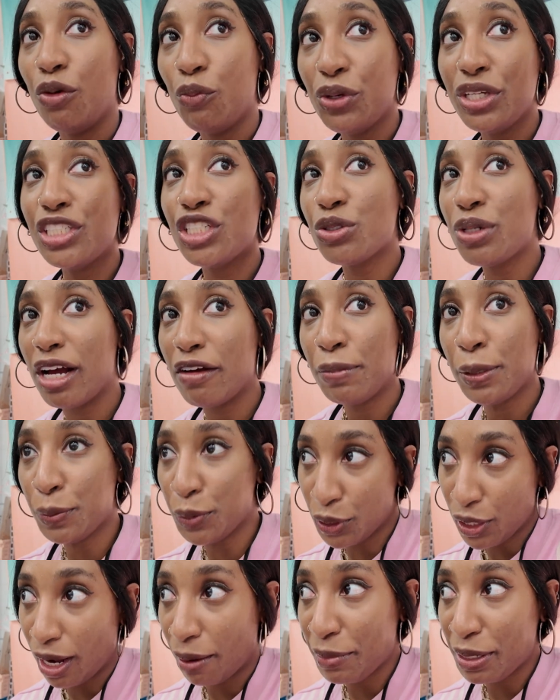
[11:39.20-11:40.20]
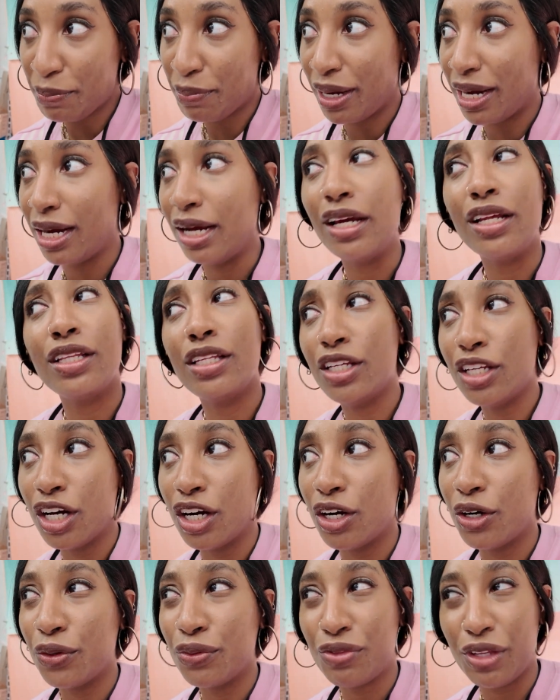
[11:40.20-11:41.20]
we do have people coming by, and you
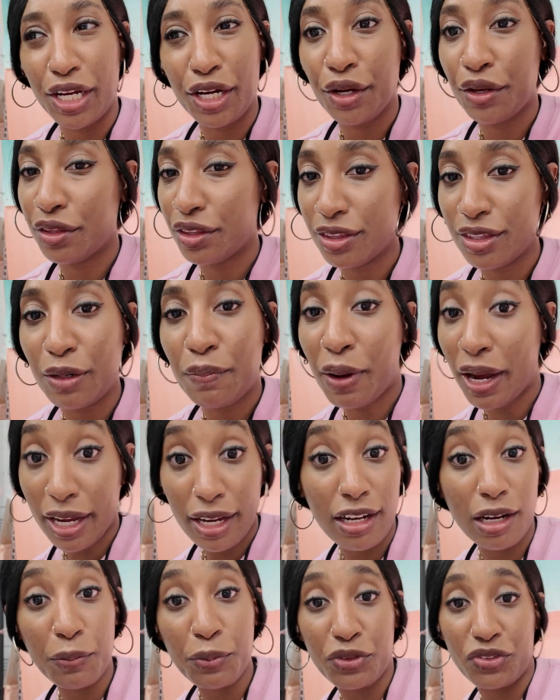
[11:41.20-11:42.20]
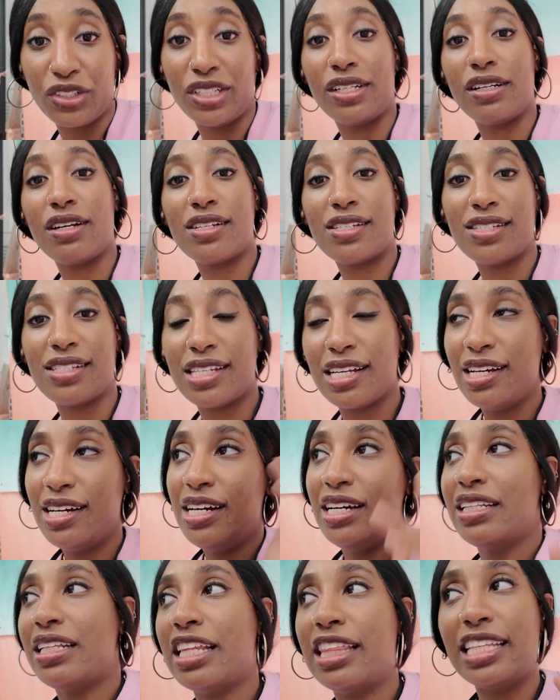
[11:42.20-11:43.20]
know they're buying a couple things.
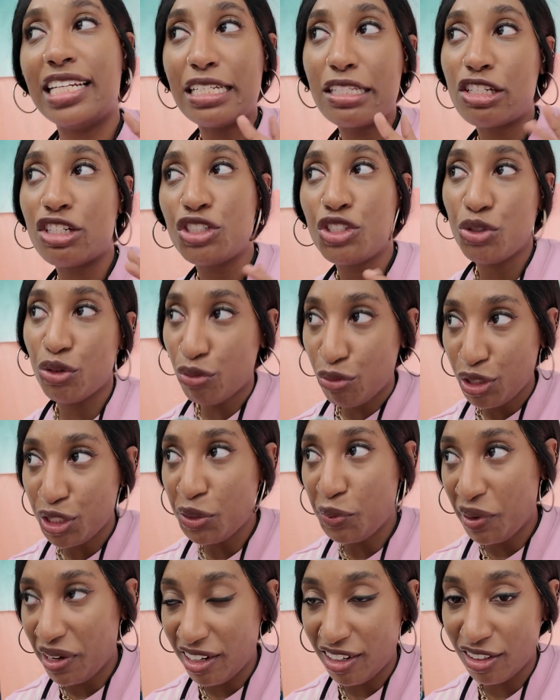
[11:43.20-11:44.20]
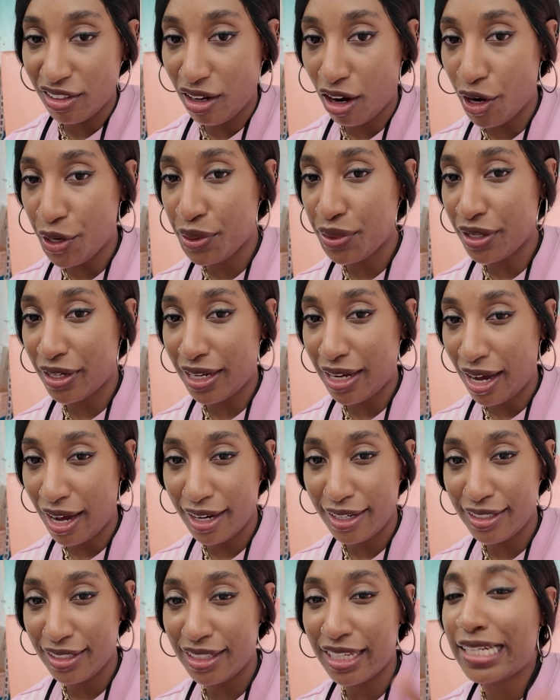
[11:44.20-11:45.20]
The things that are doing really well are the
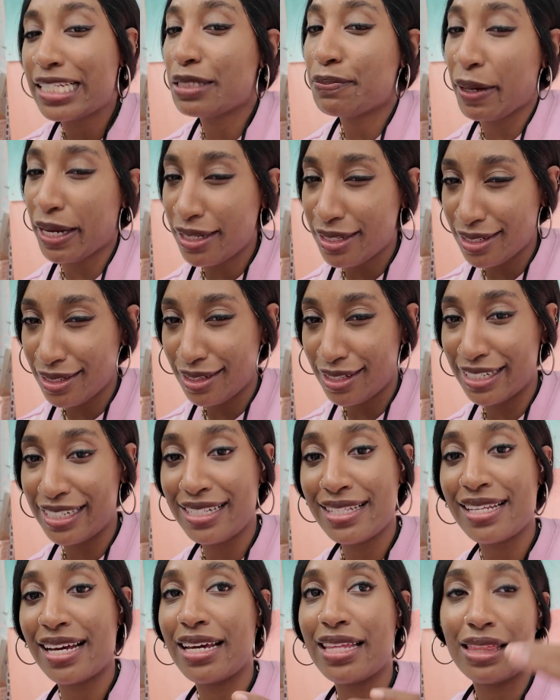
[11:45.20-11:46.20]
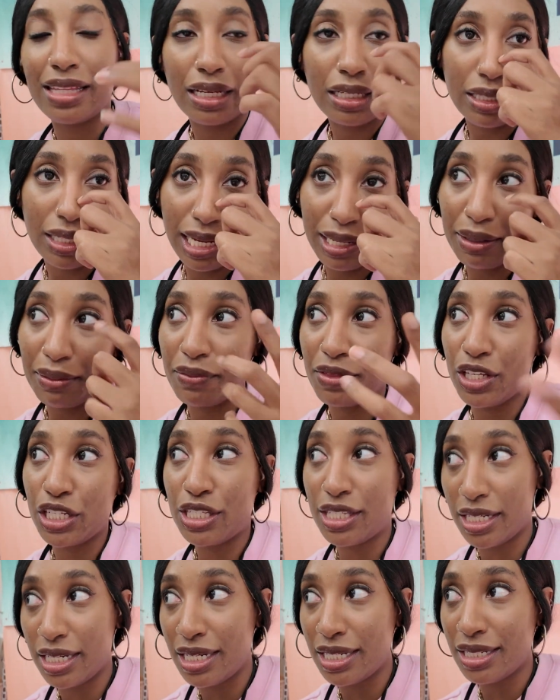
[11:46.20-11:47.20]
expected things. I think like the
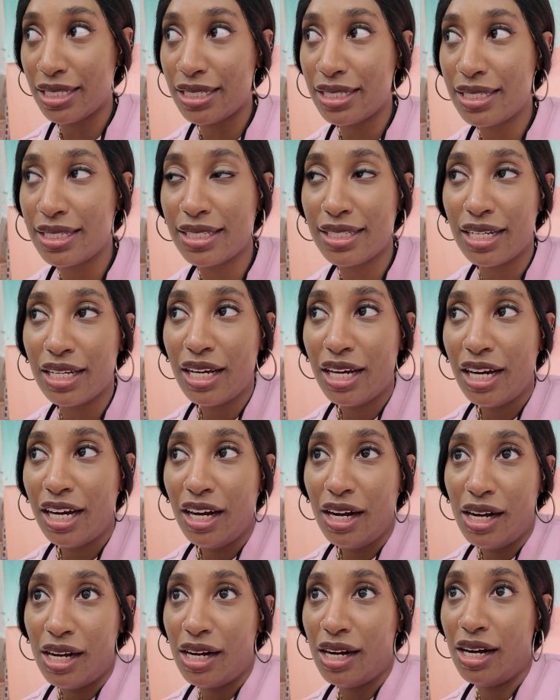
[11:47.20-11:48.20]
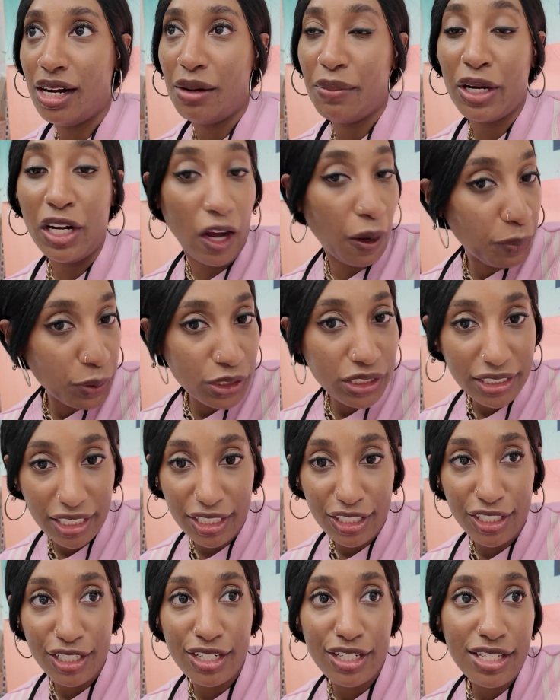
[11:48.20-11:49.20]
zines, a couple
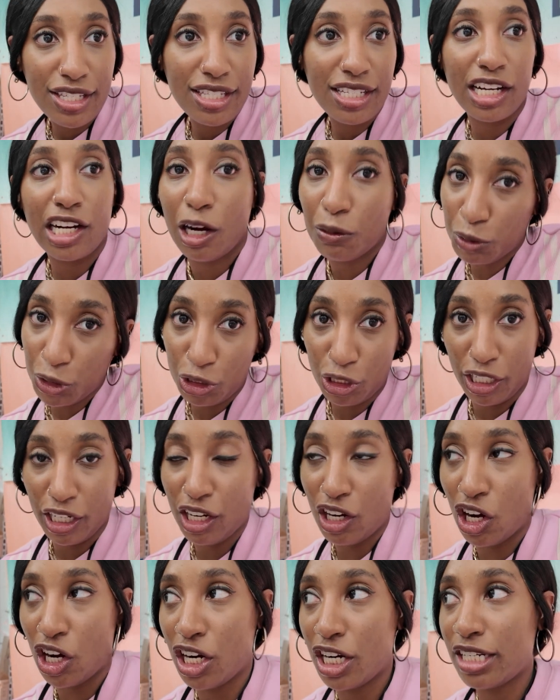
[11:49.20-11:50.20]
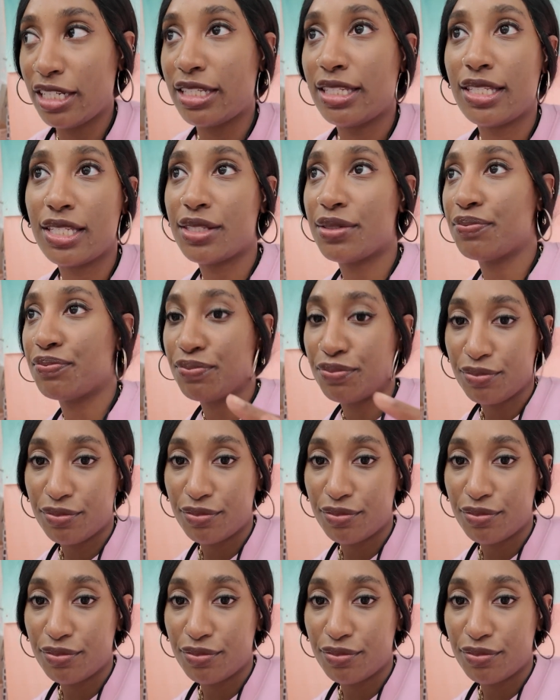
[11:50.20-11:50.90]
stickers, a couple trading cards.